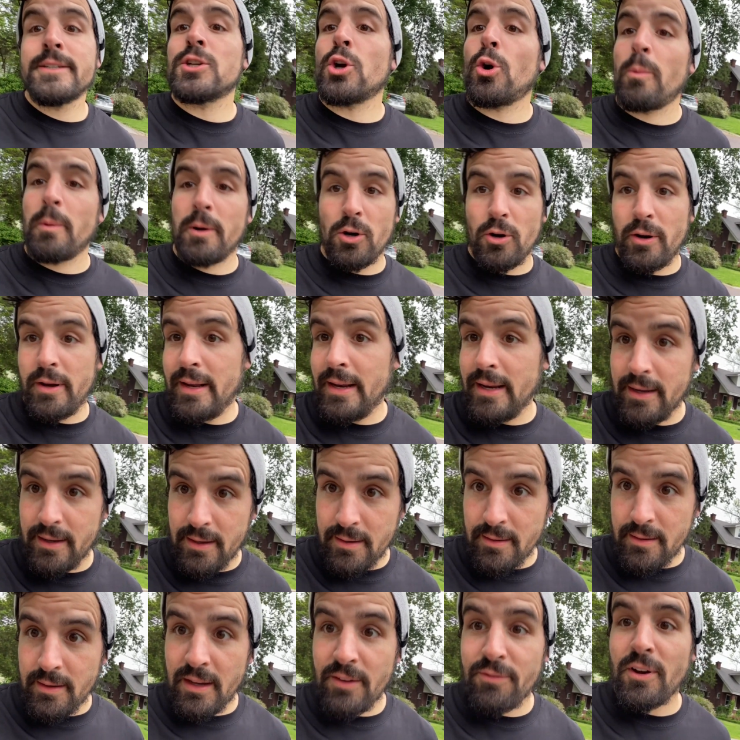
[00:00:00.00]
hope I don't get
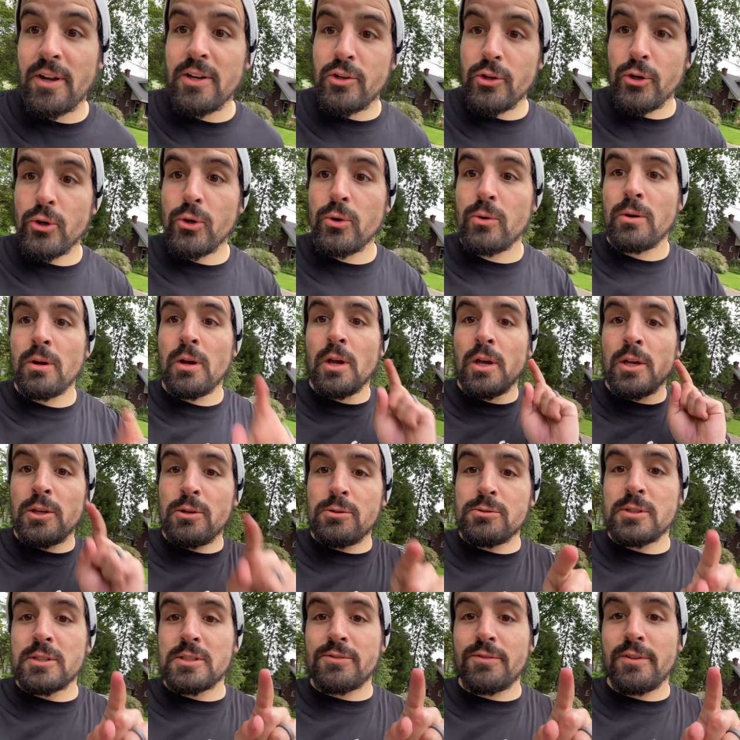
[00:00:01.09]
hit. If I do,
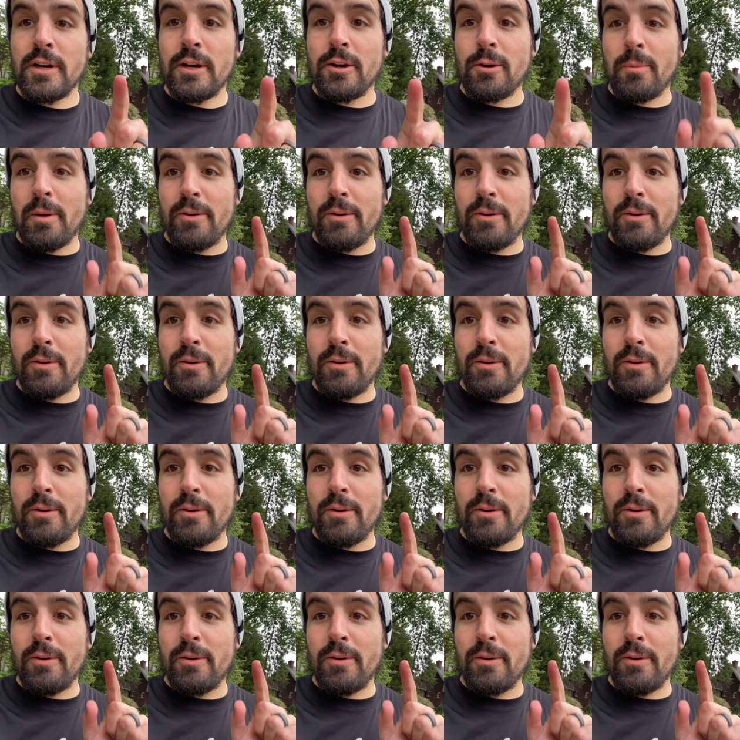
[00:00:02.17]
use this video at my